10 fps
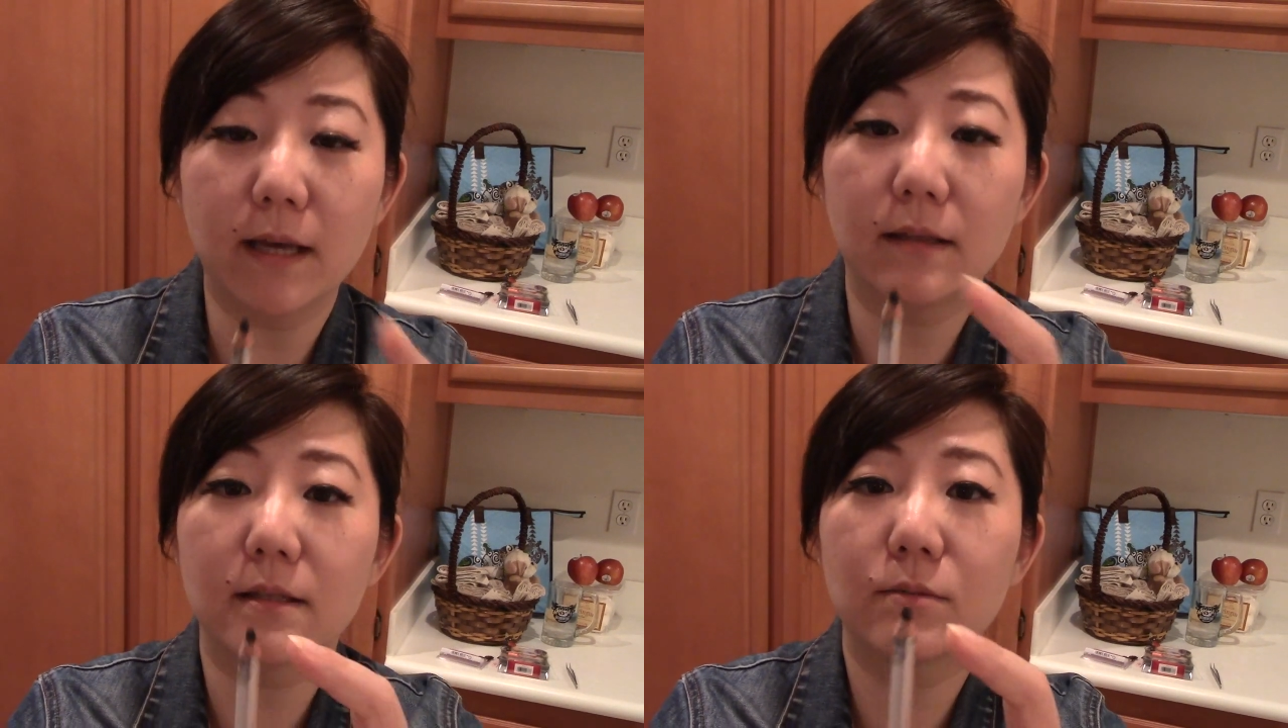
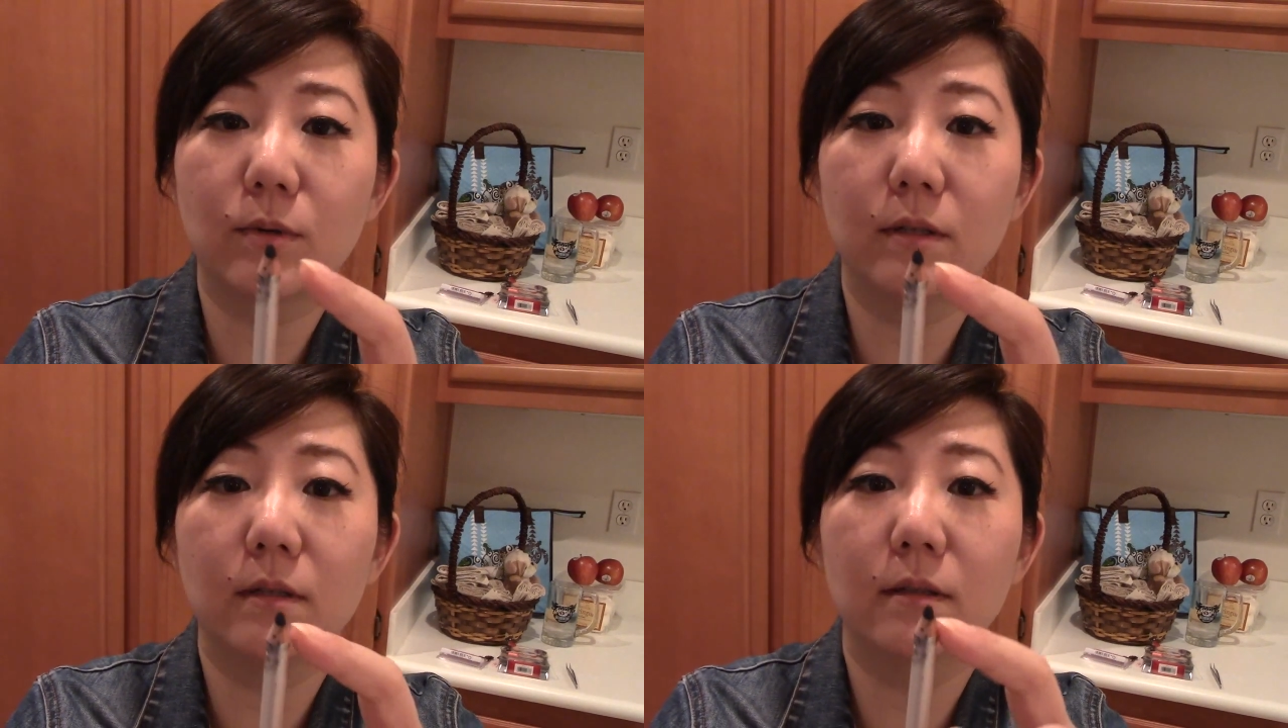This
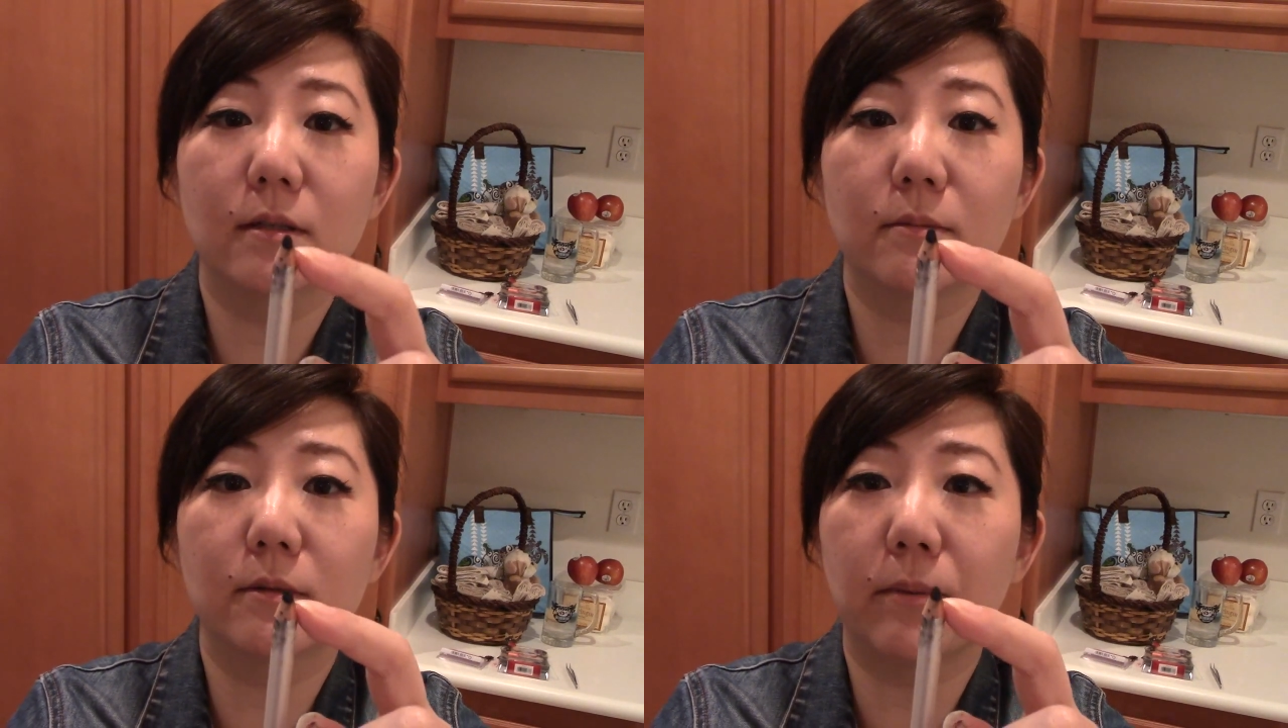one,
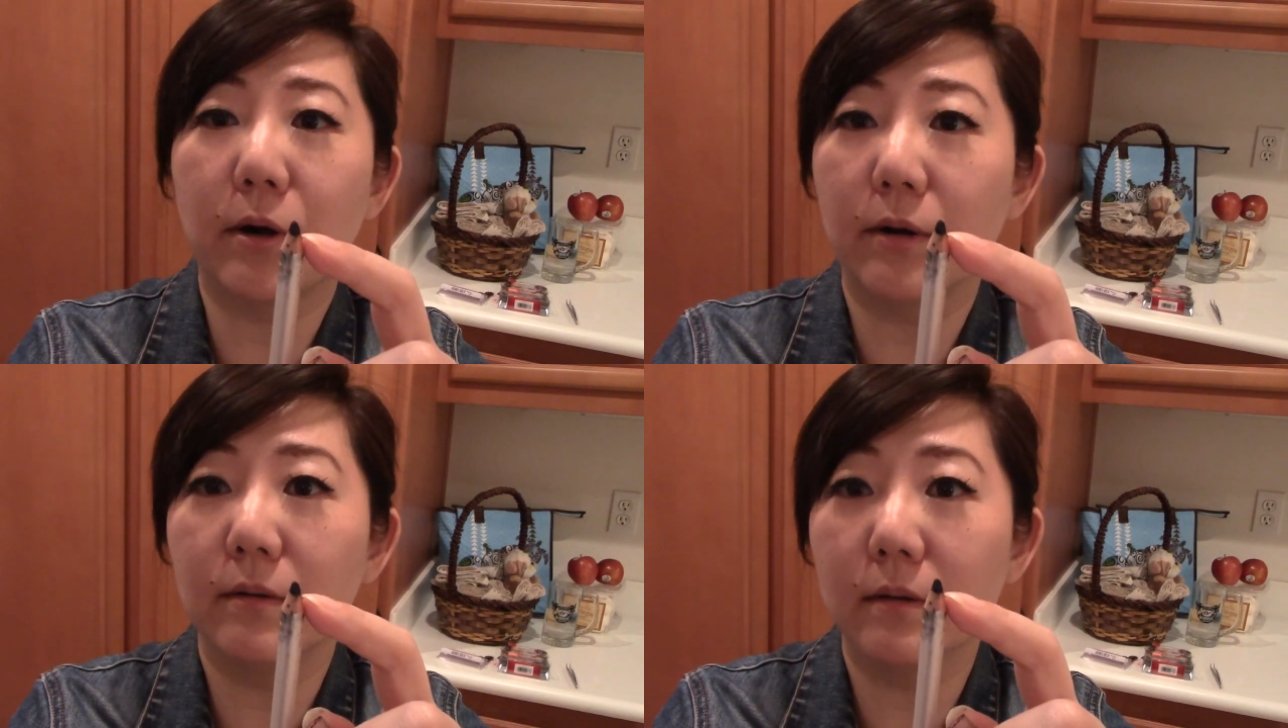the
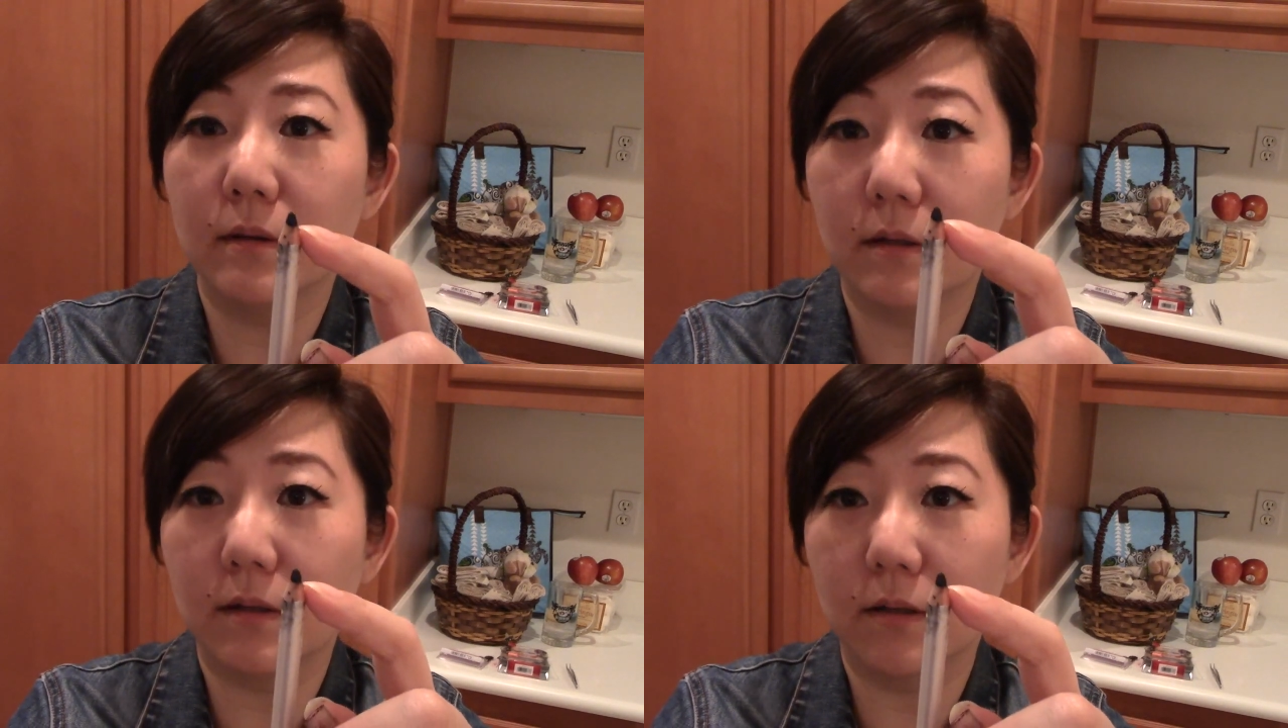part,
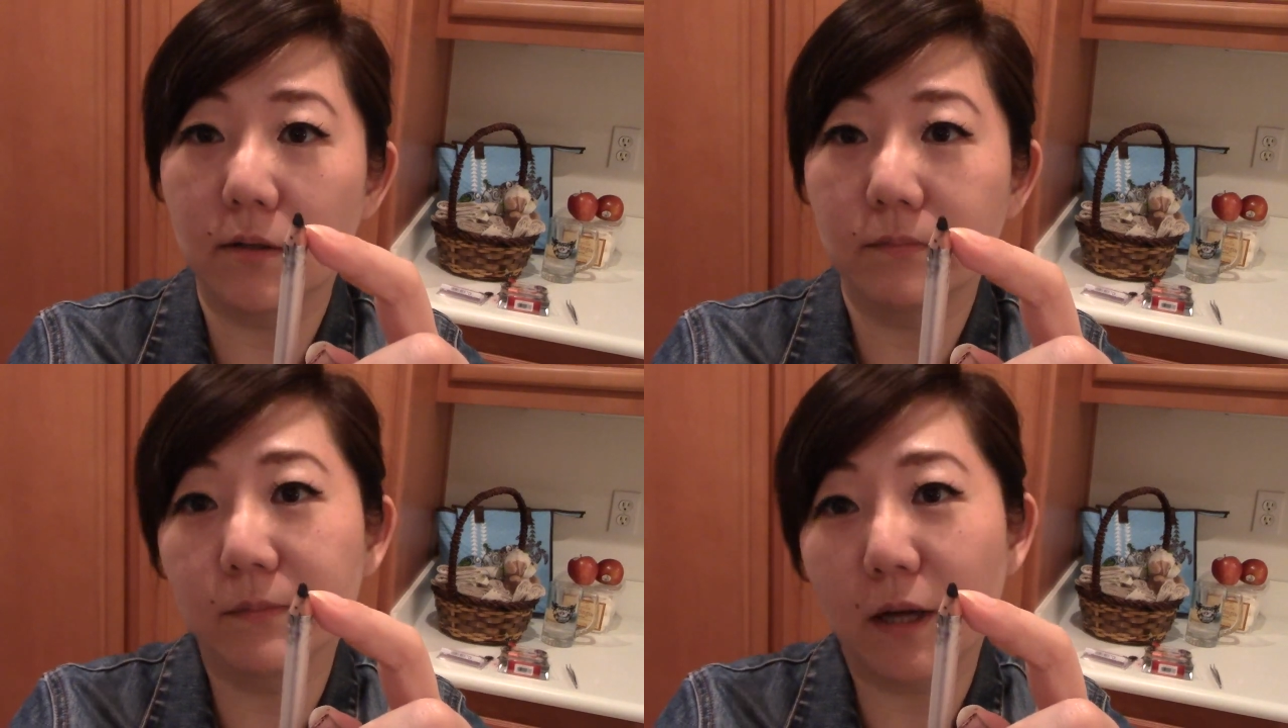
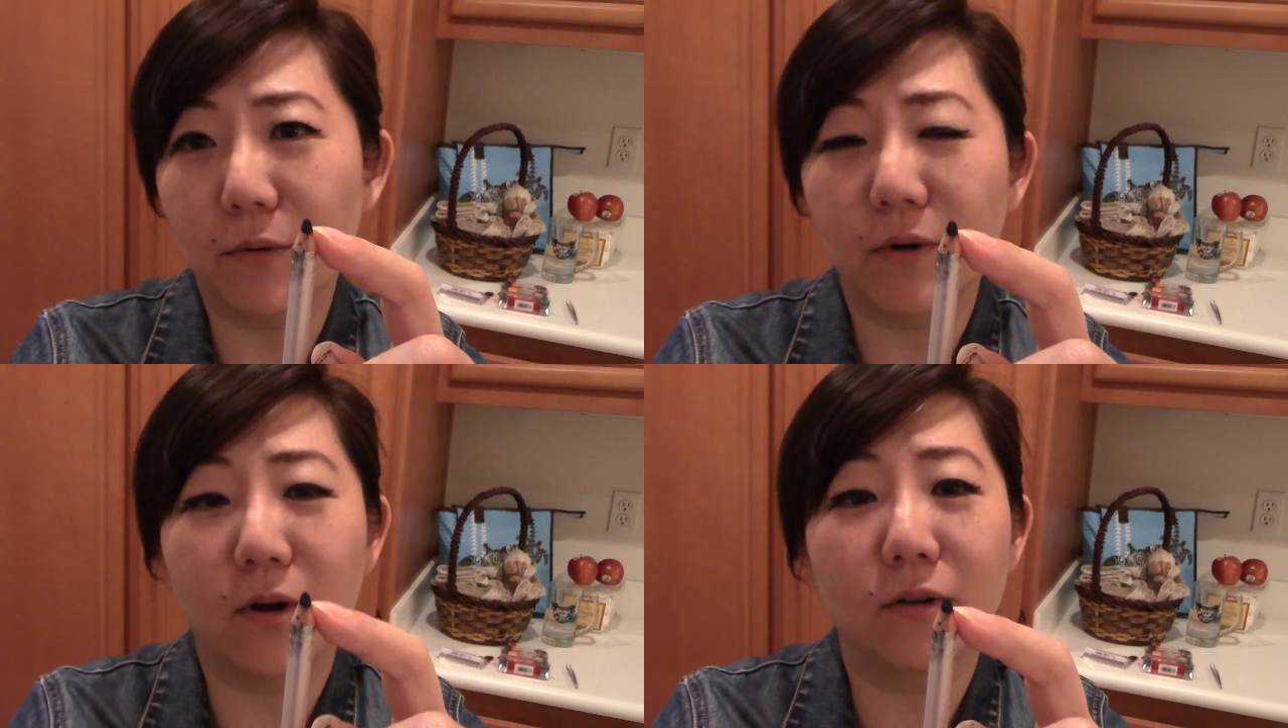I
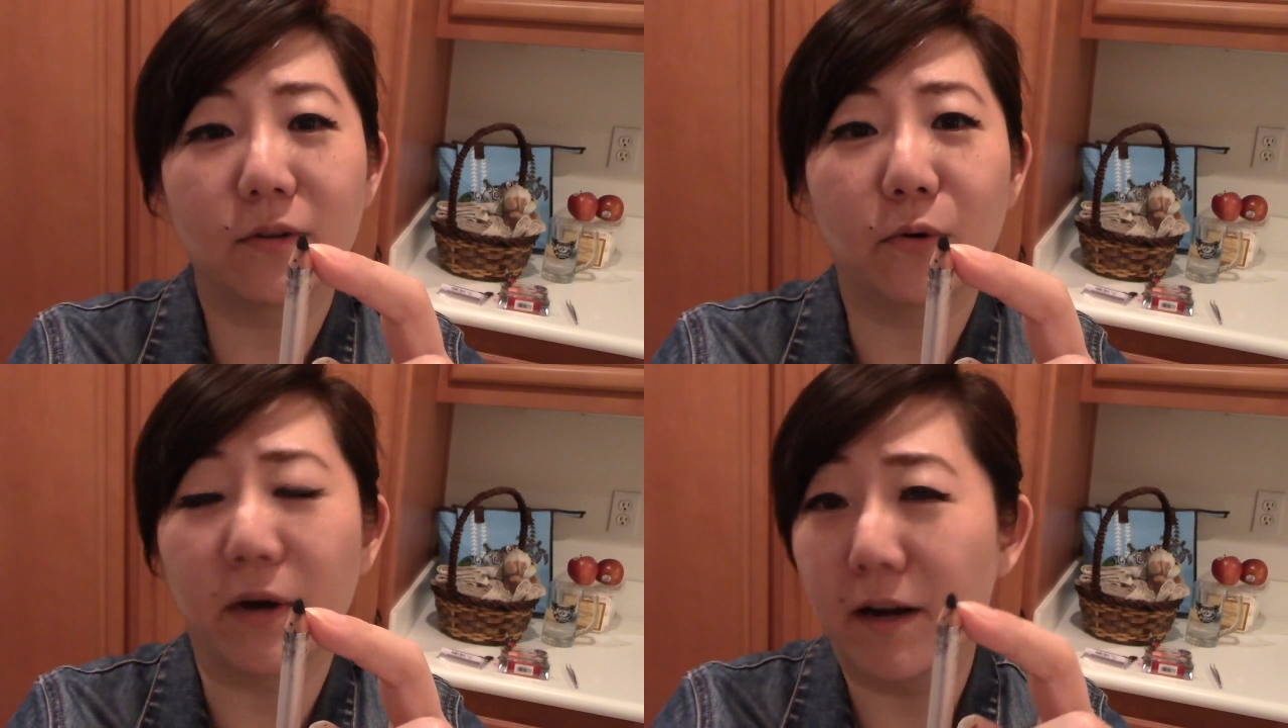want to call it
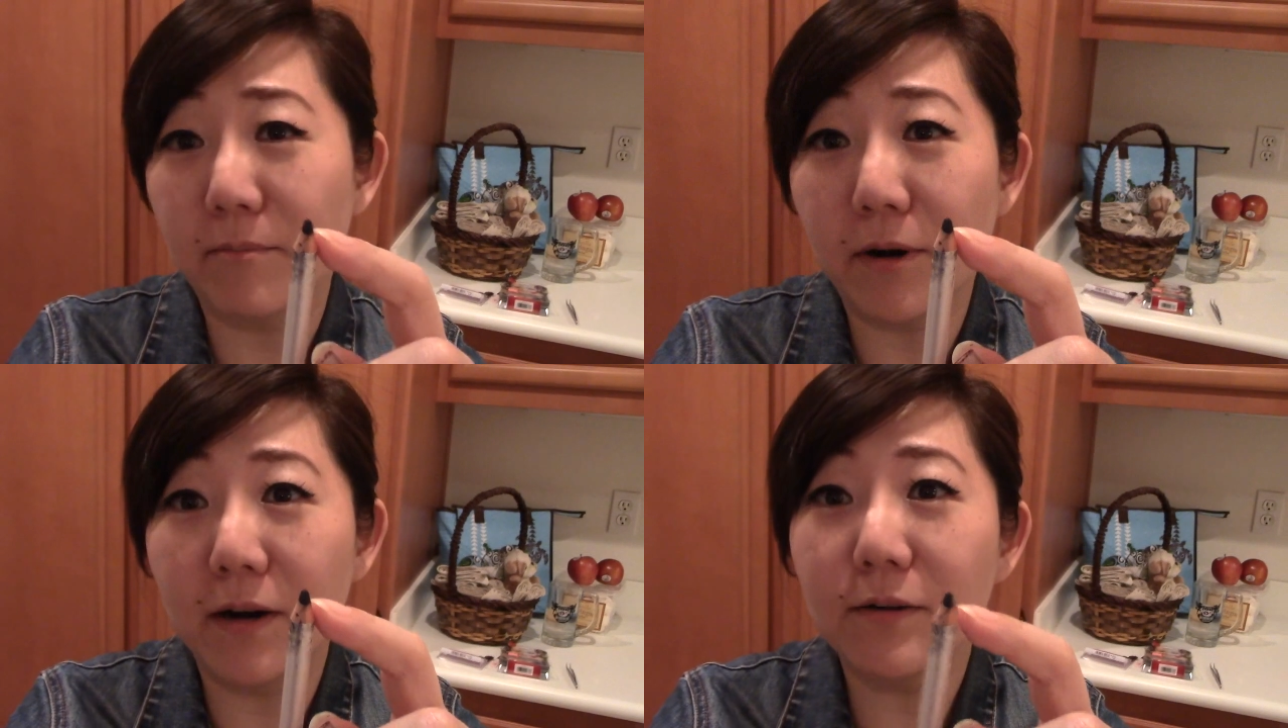the crayon
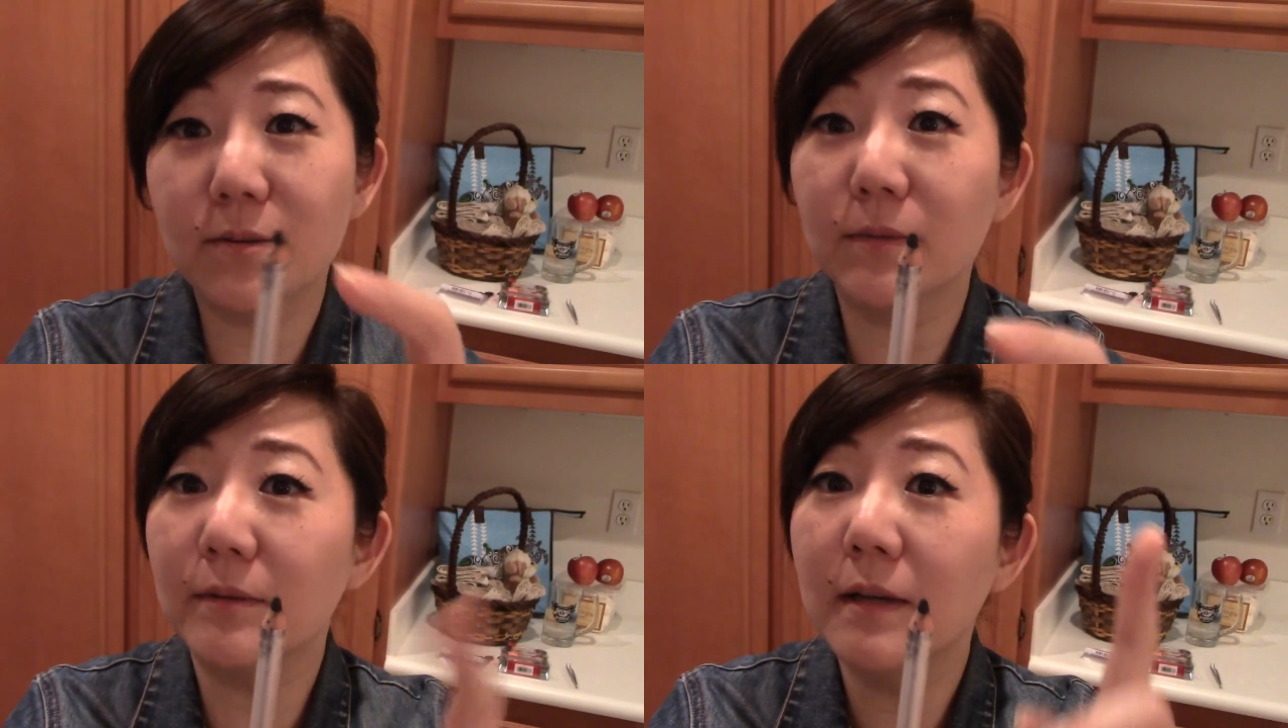part or
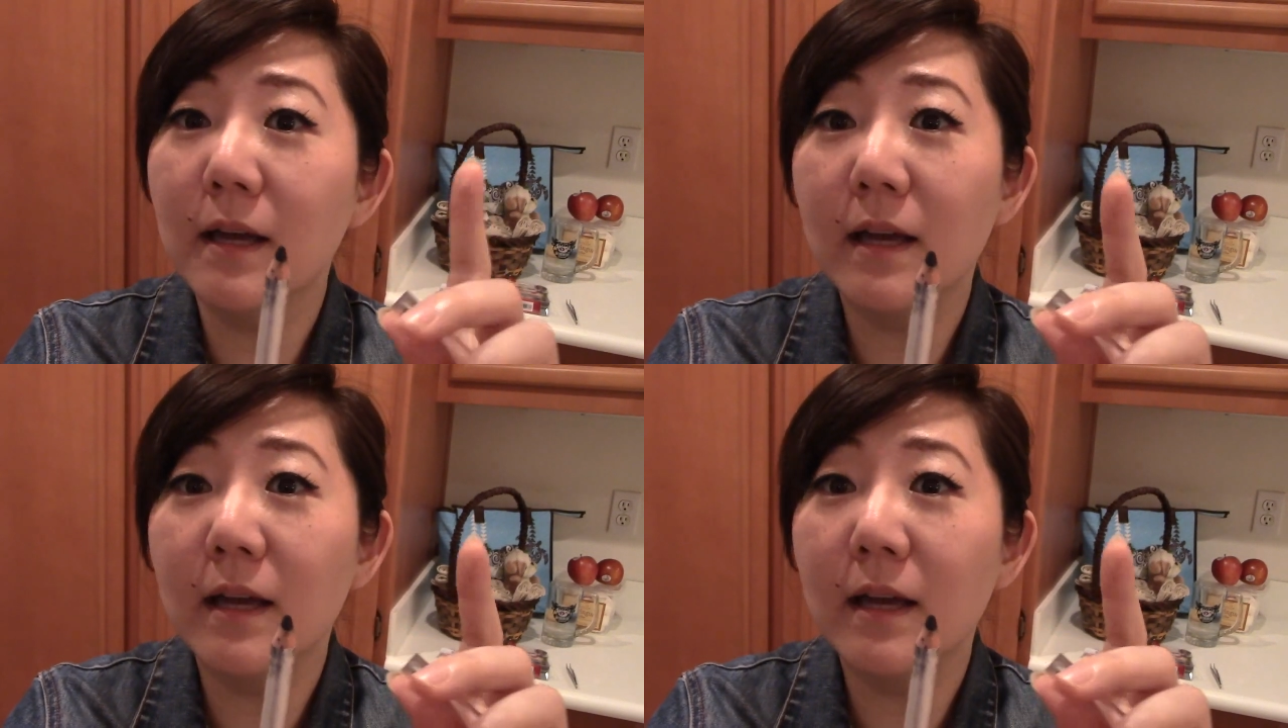something,